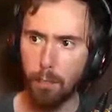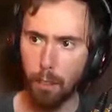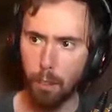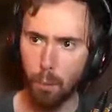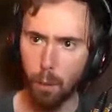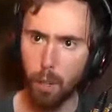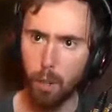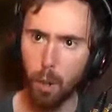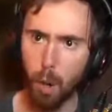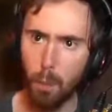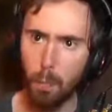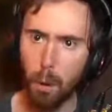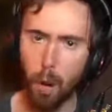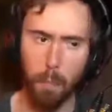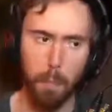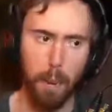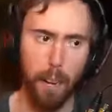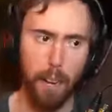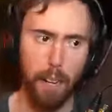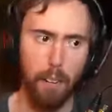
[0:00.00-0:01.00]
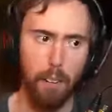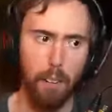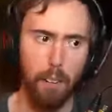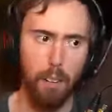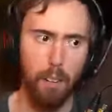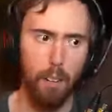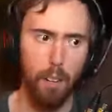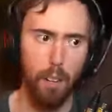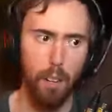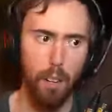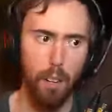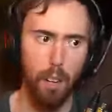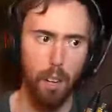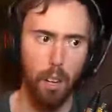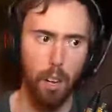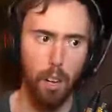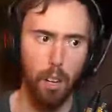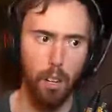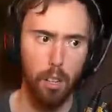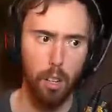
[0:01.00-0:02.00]
and regroup on me.
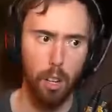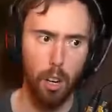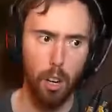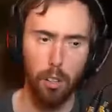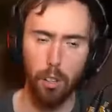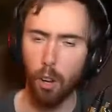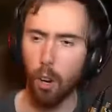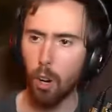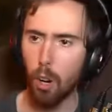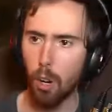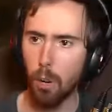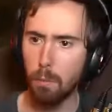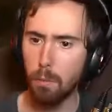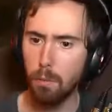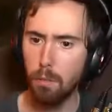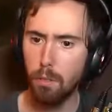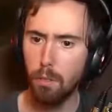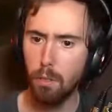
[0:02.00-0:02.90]
Call the arms.